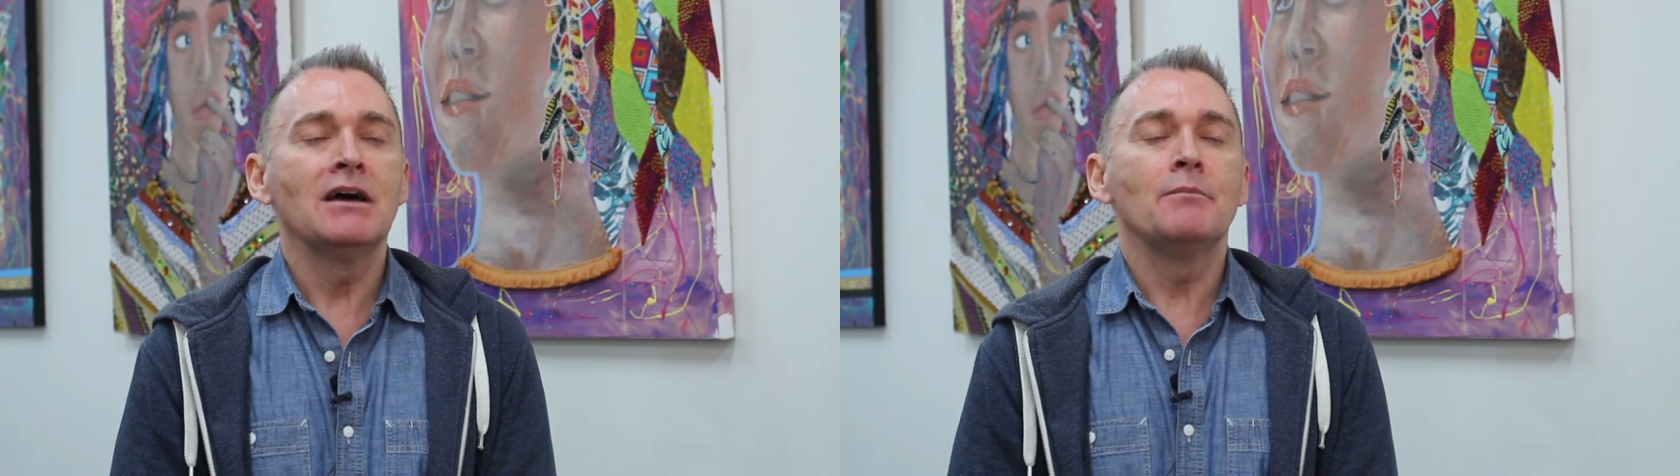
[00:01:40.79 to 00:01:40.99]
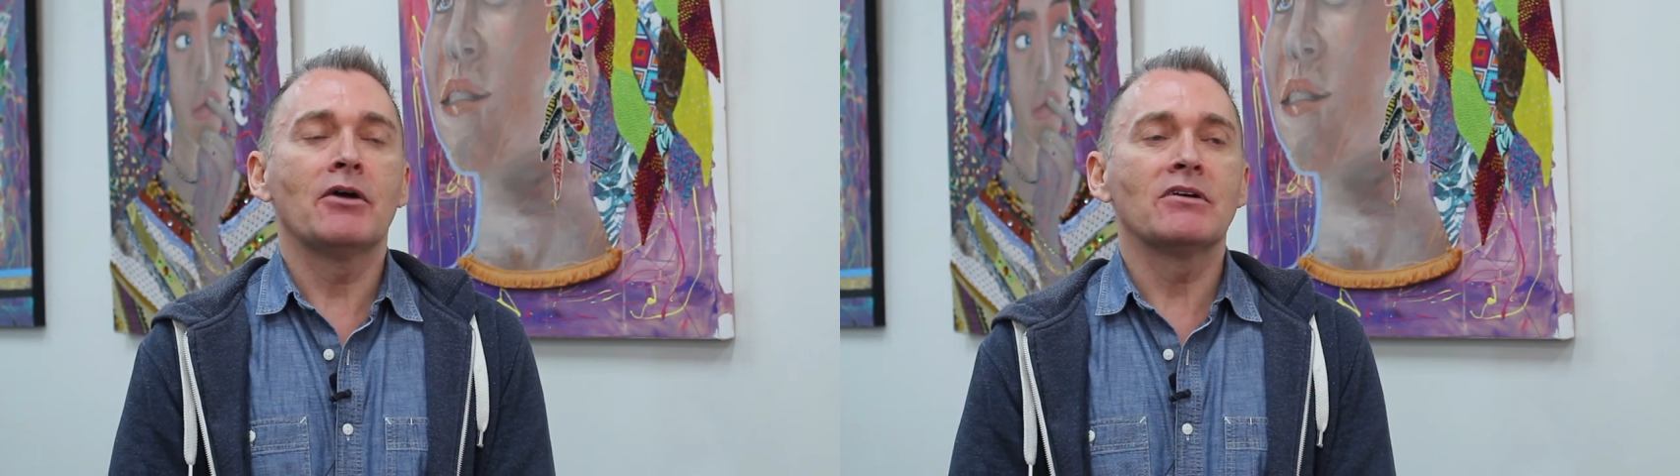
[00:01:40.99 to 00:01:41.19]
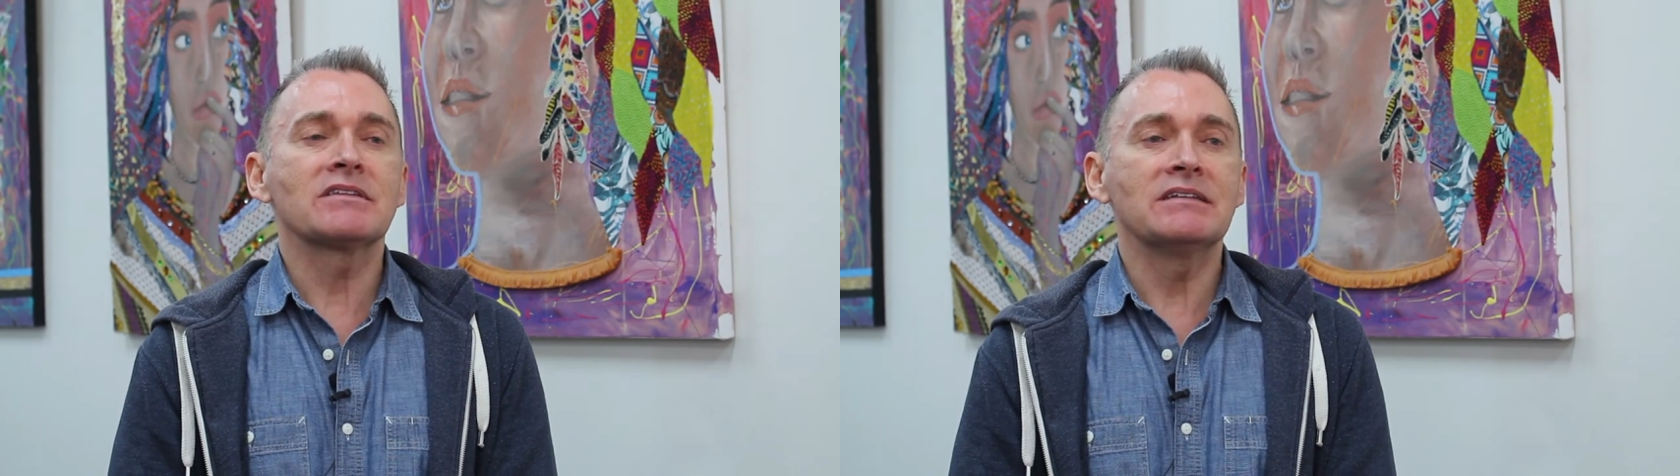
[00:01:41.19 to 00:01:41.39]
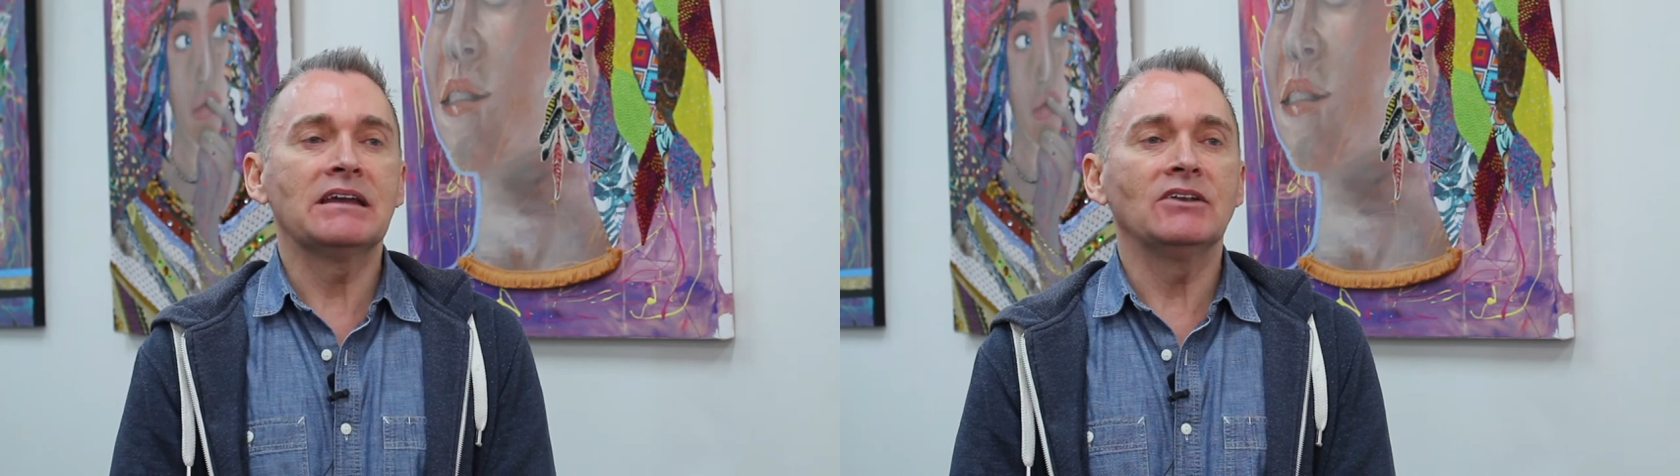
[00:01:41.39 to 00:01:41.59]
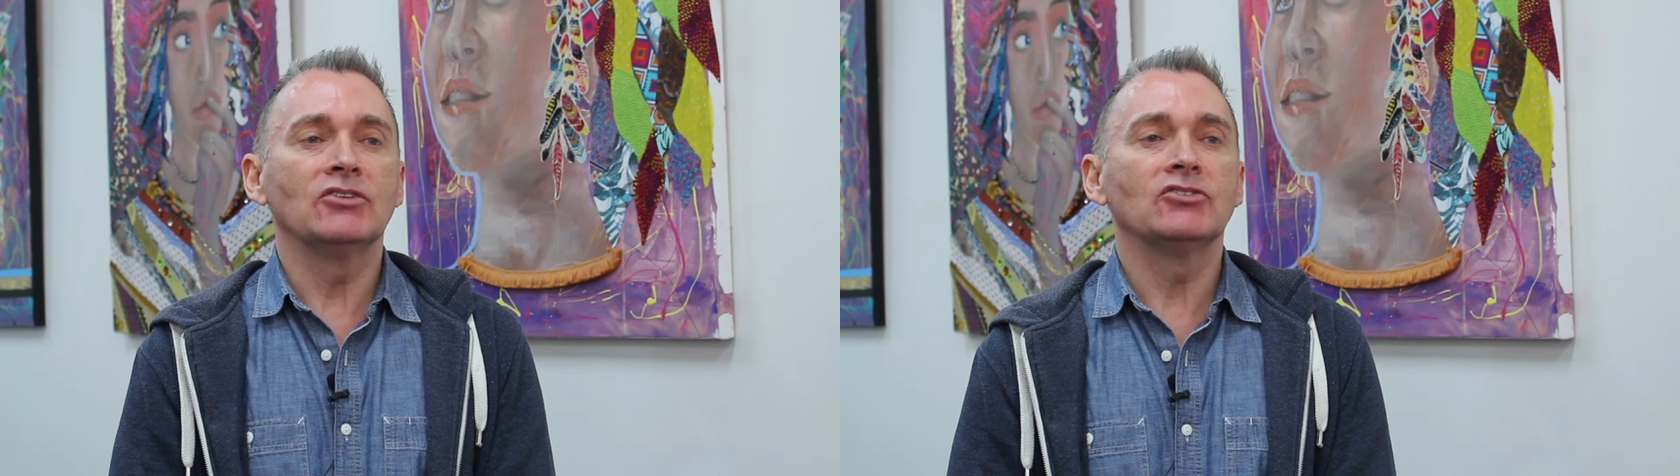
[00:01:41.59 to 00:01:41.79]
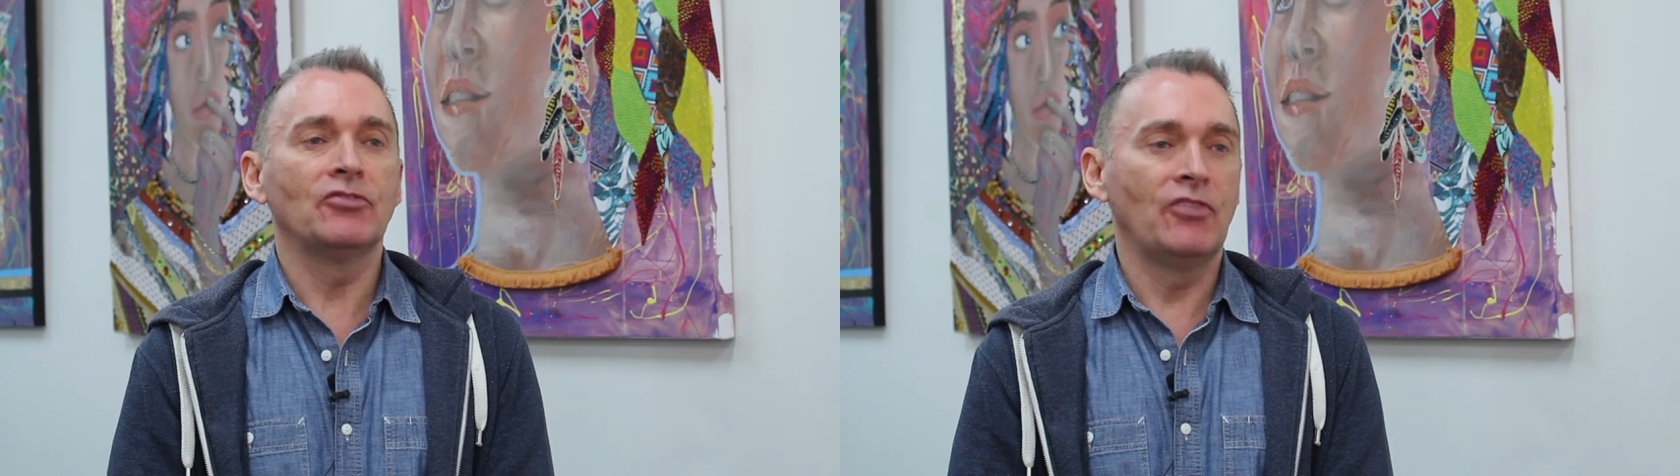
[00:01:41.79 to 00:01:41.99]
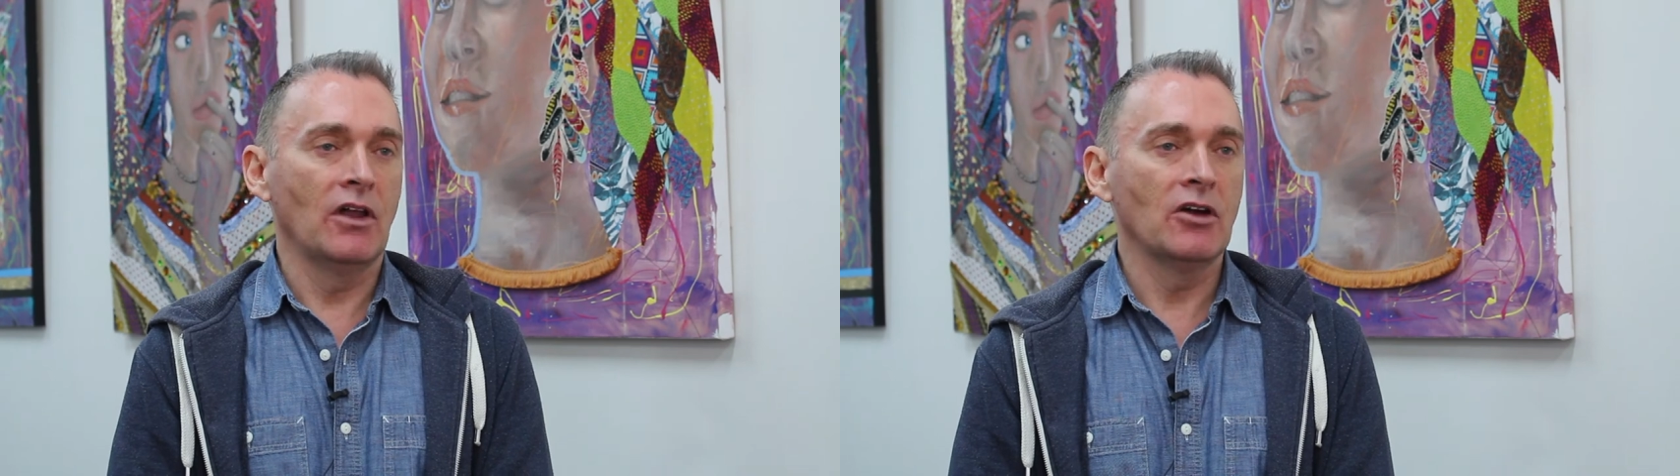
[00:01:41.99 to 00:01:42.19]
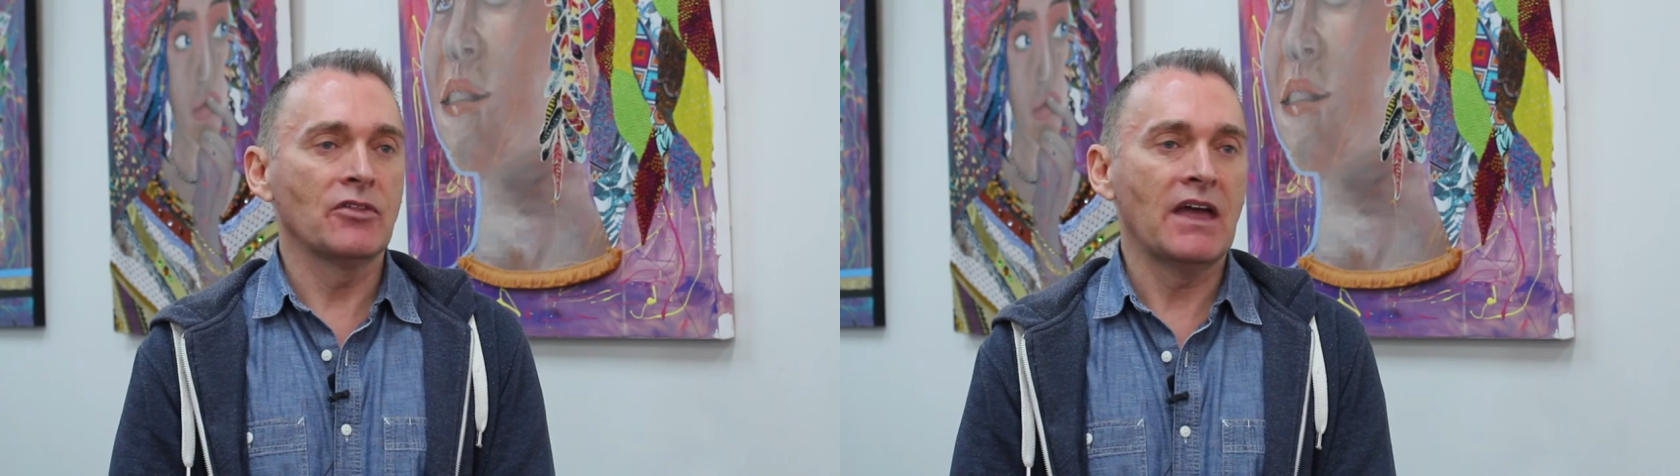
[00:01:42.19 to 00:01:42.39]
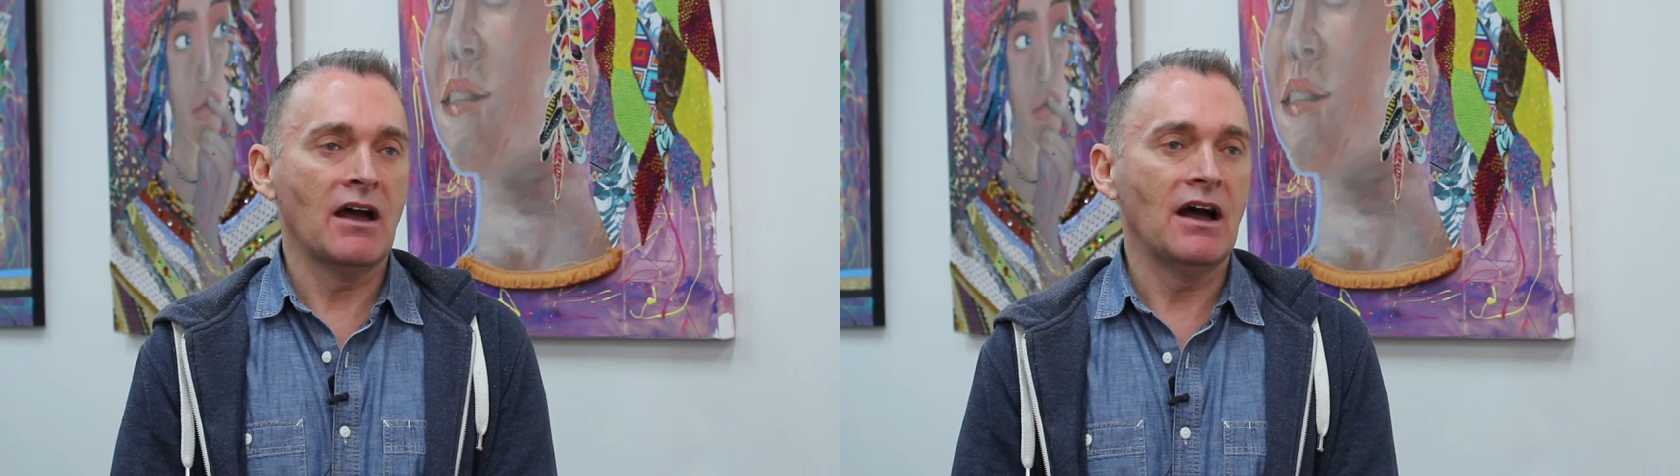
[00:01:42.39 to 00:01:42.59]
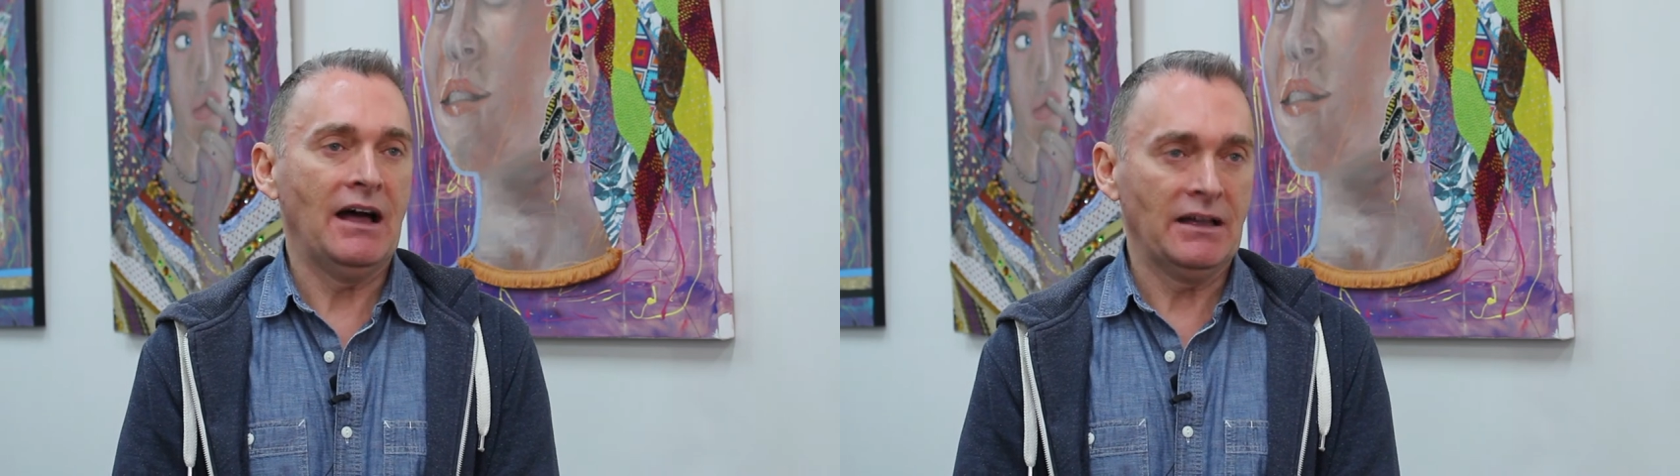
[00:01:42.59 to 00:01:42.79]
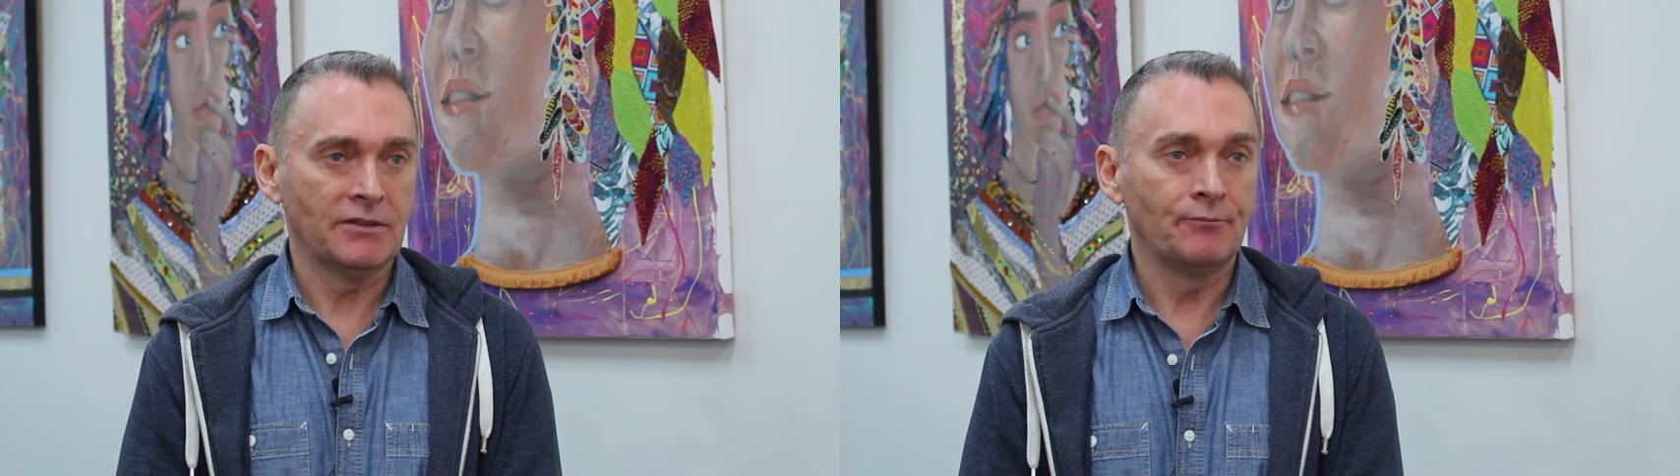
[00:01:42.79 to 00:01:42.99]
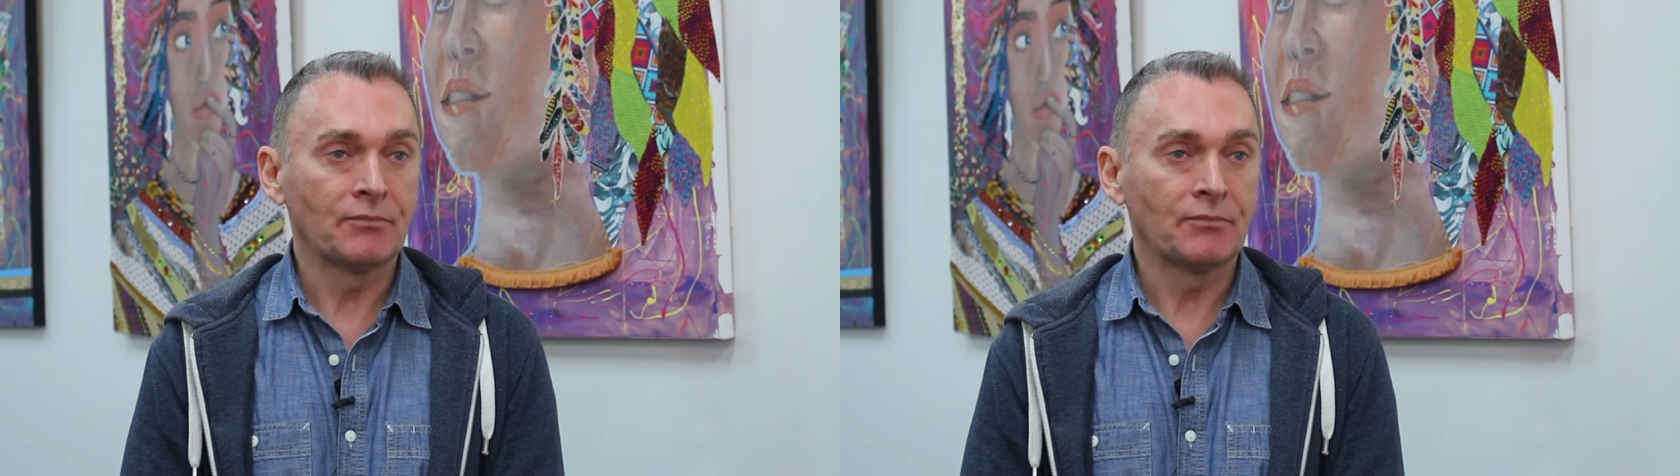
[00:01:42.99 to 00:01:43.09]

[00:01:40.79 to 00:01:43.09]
parents need to follow their heart.